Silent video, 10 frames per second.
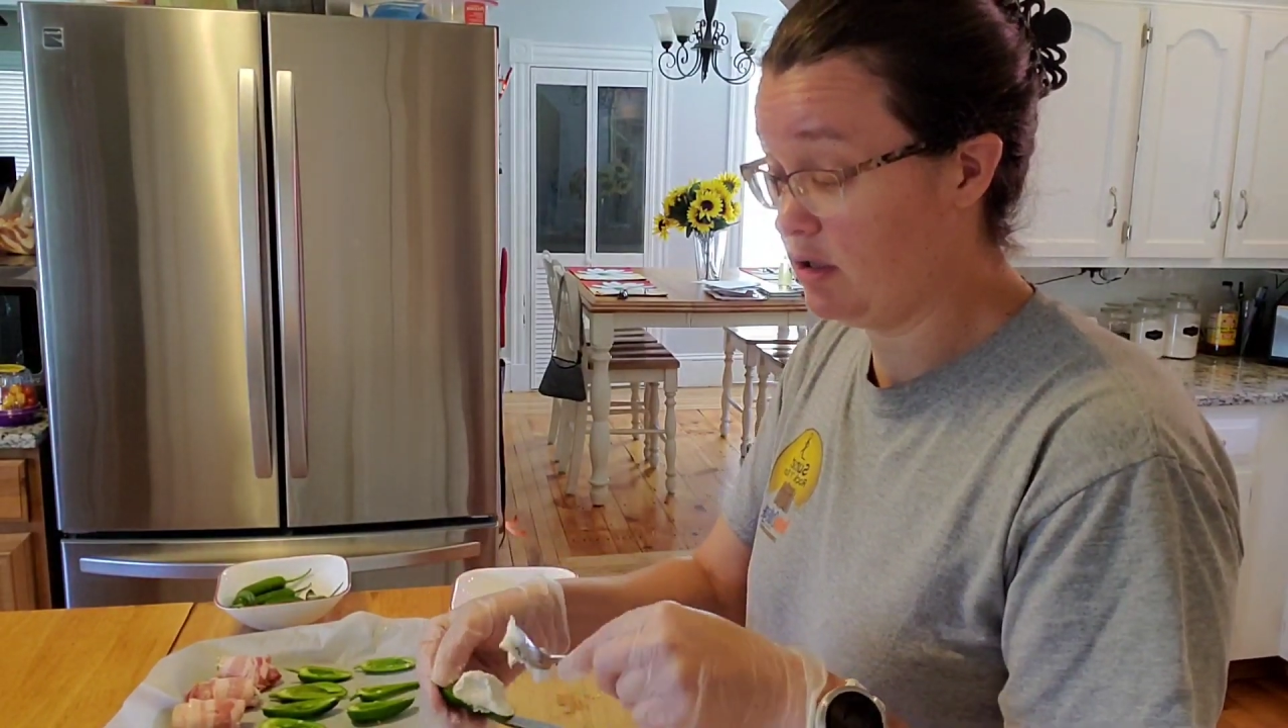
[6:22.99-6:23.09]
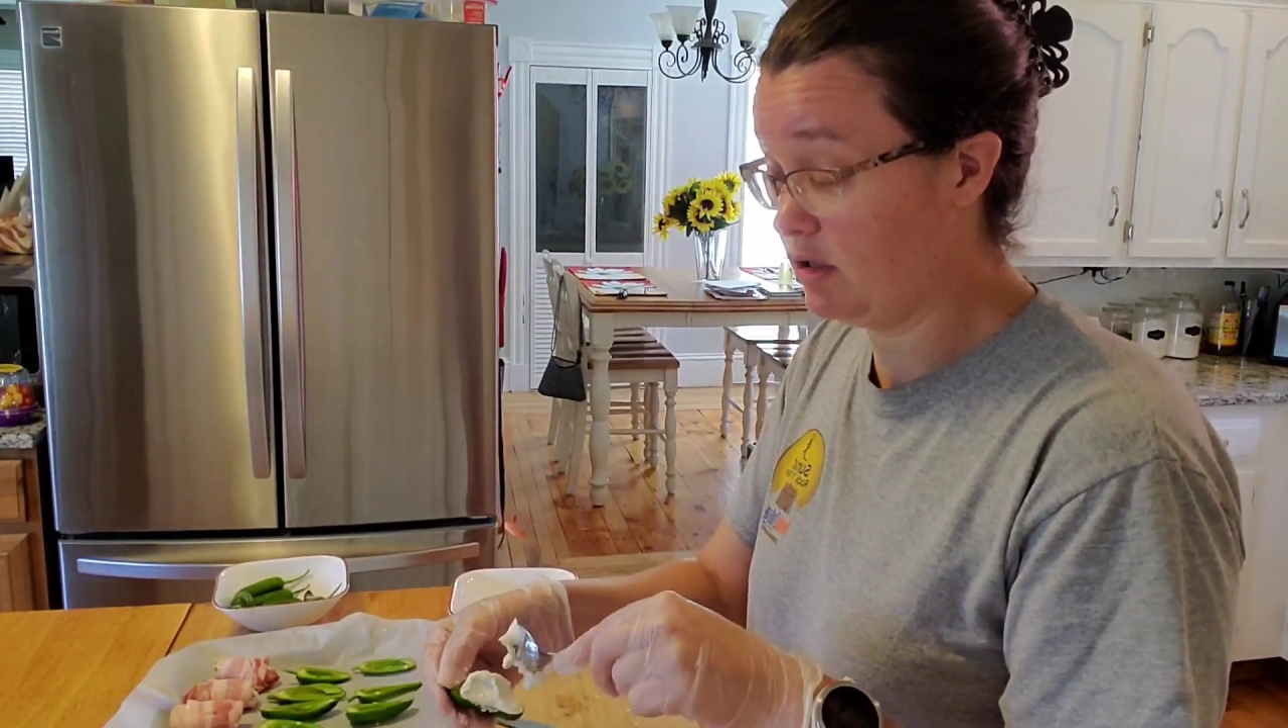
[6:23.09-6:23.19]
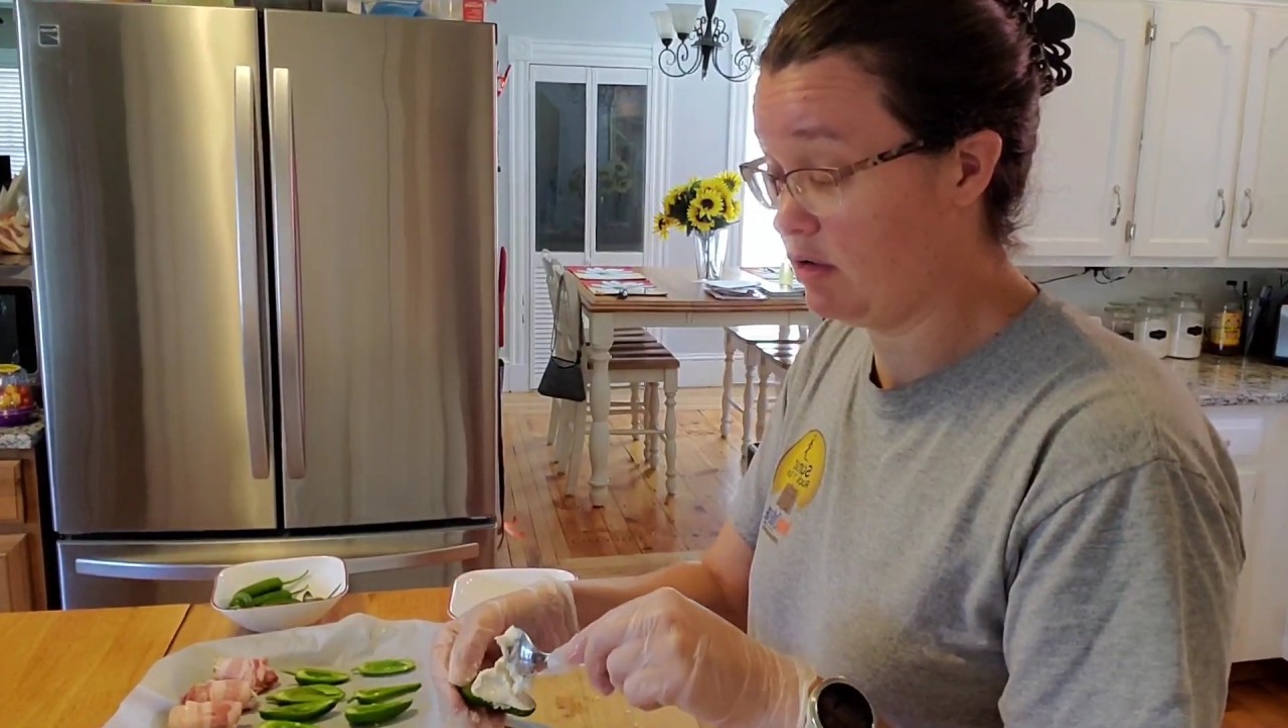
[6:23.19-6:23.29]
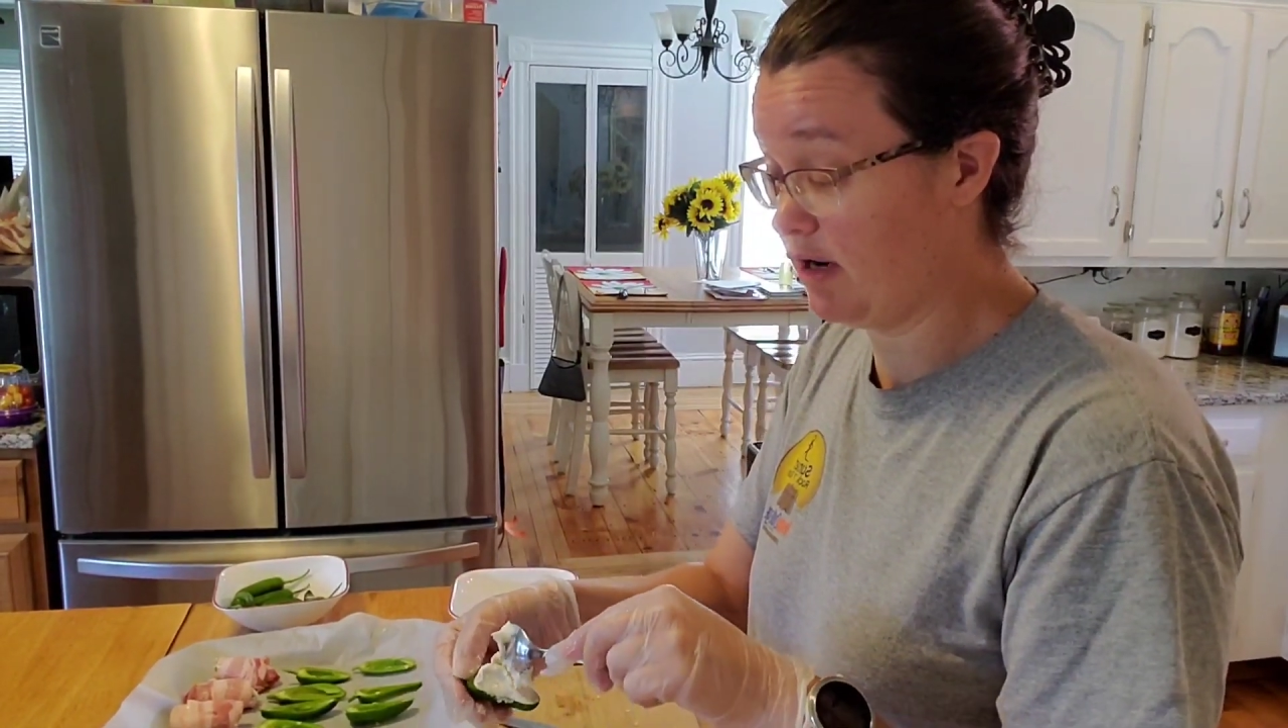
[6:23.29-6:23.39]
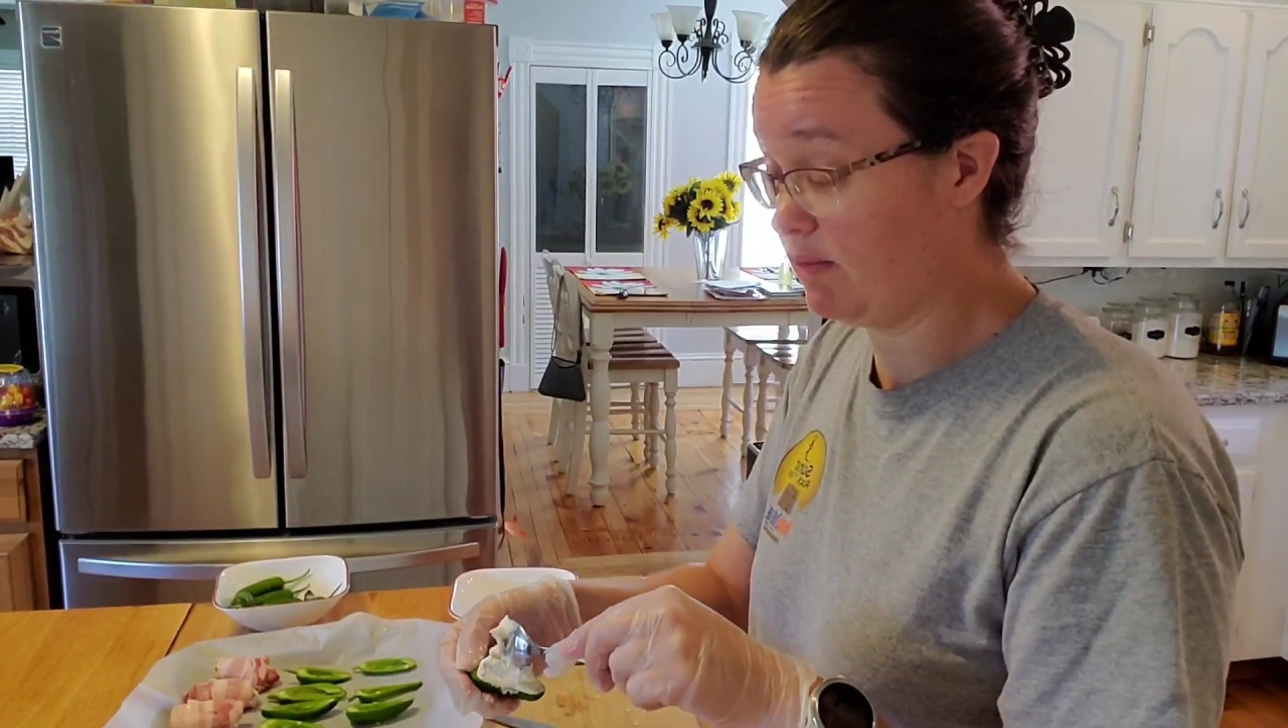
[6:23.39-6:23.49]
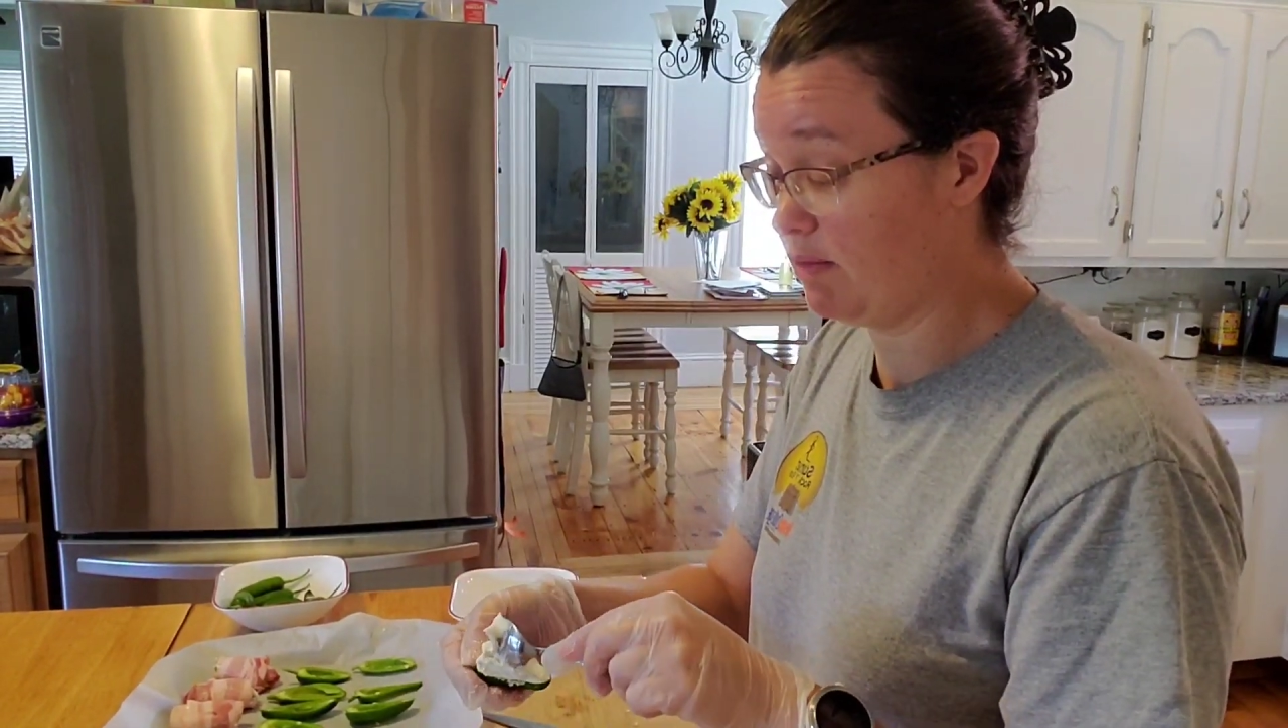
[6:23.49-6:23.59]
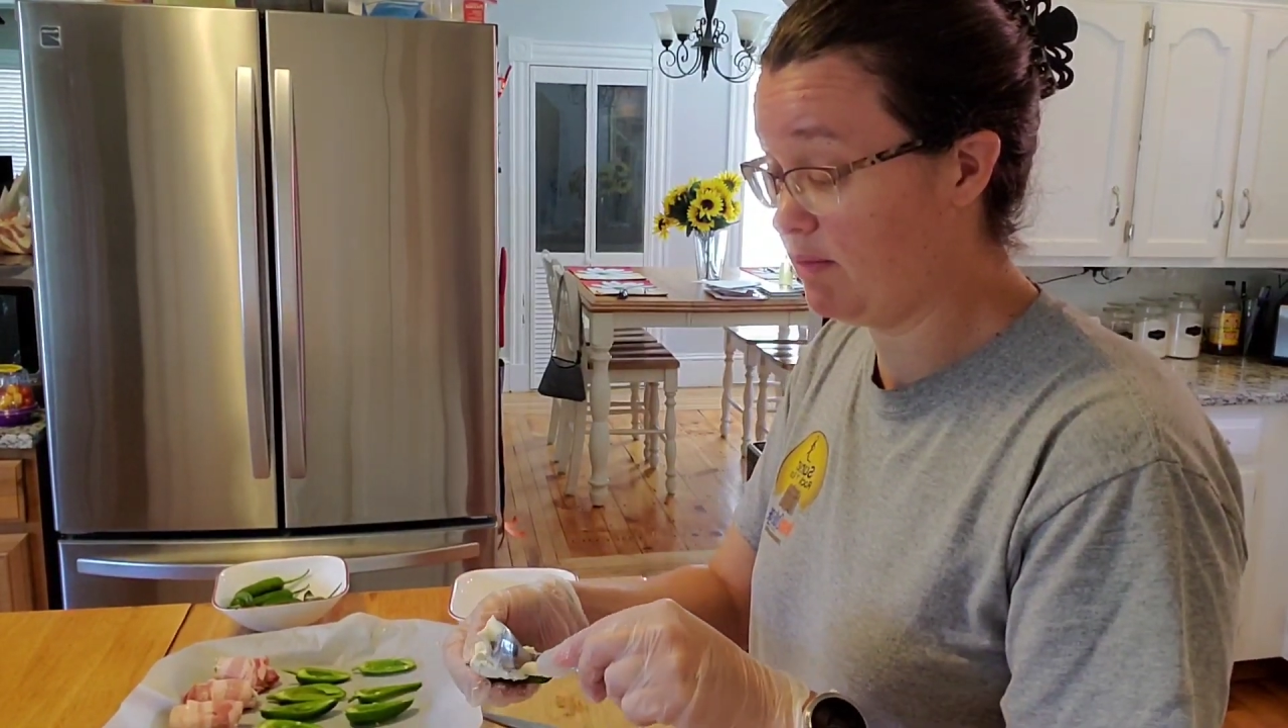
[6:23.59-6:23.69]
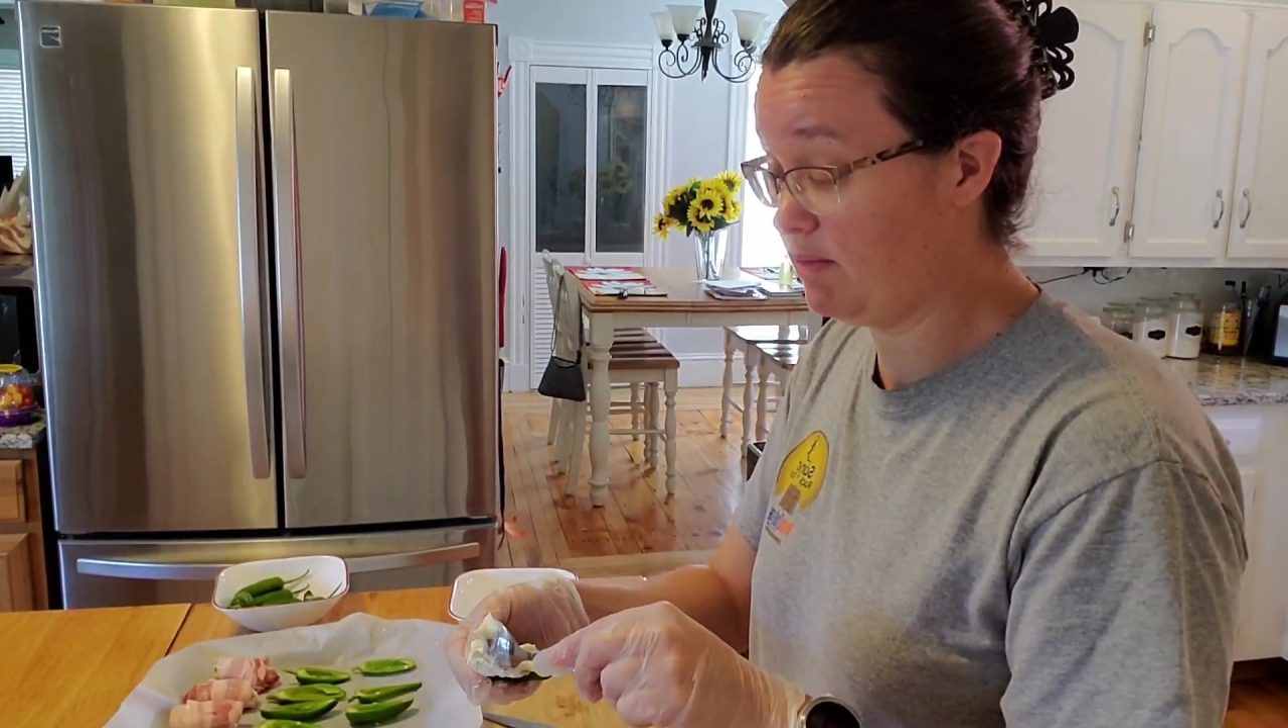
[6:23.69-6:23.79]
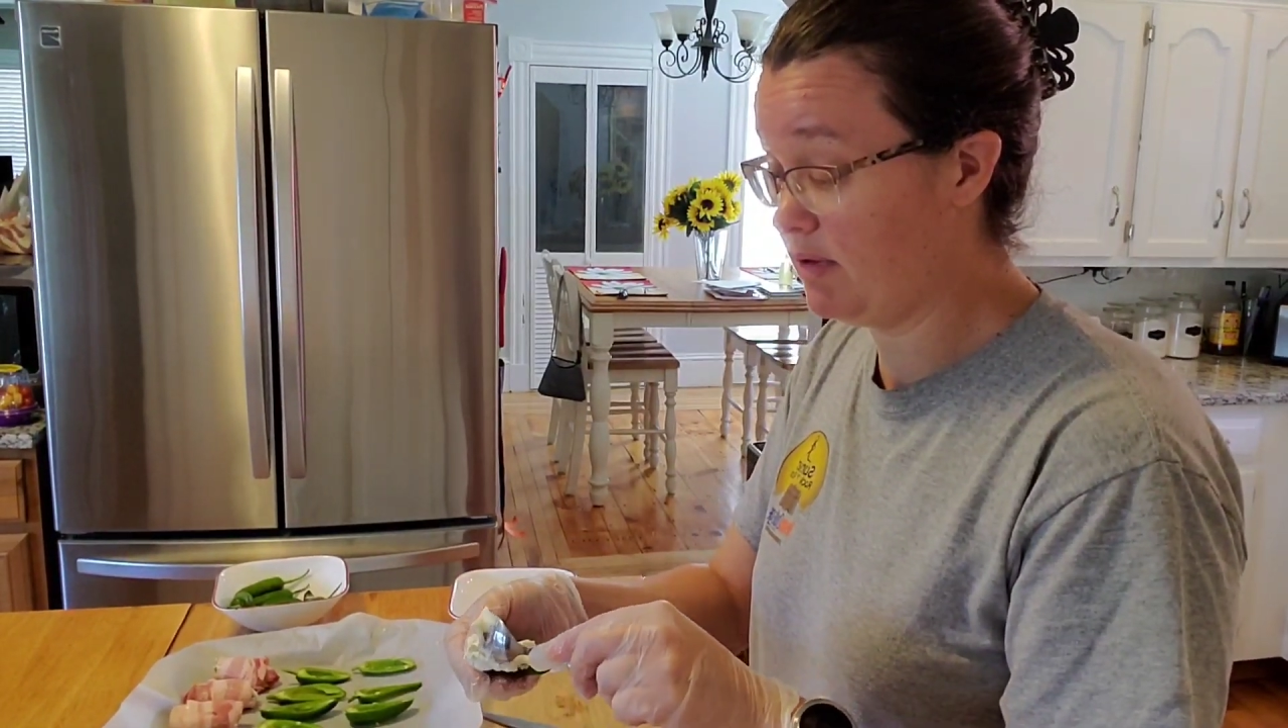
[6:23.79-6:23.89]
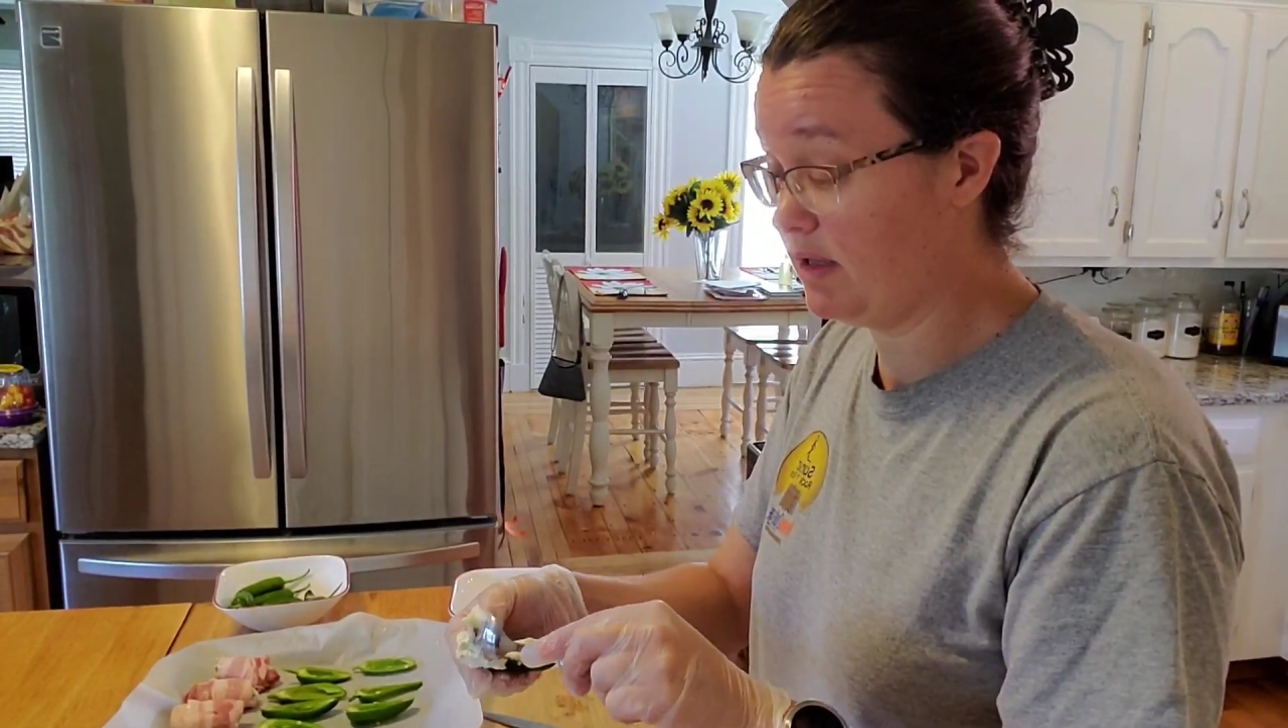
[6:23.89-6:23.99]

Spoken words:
grab them,